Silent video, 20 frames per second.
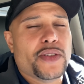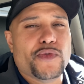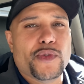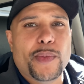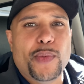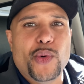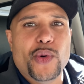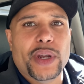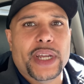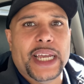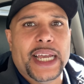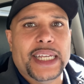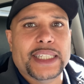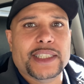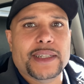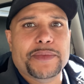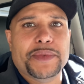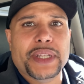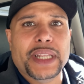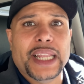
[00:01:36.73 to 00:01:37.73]
report, guys,
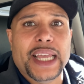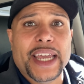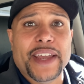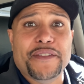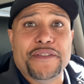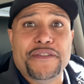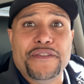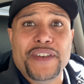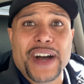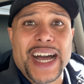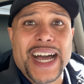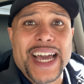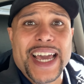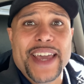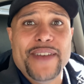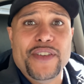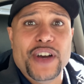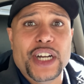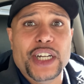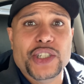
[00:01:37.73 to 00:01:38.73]
something like
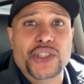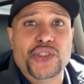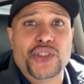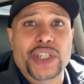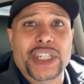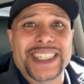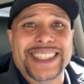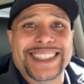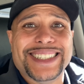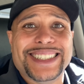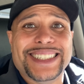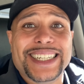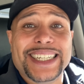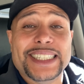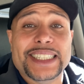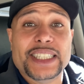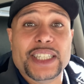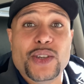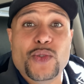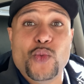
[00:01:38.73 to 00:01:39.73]

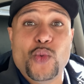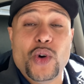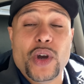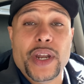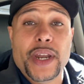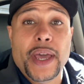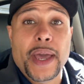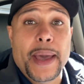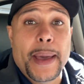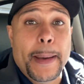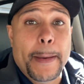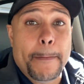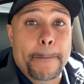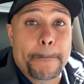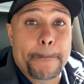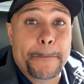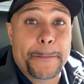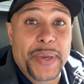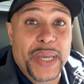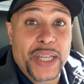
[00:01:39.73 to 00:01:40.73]
$561
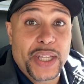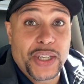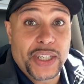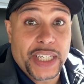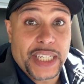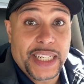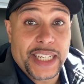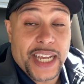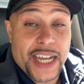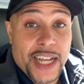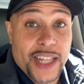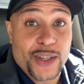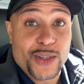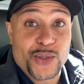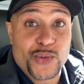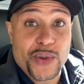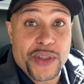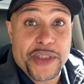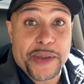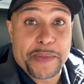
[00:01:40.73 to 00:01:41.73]
billion
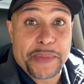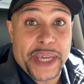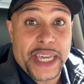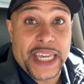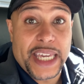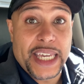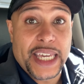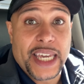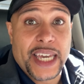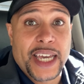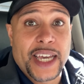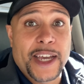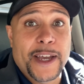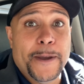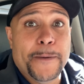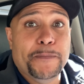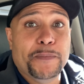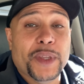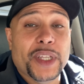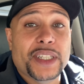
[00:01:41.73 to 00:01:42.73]
with a B
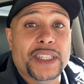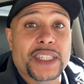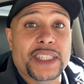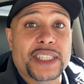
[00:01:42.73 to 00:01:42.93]
to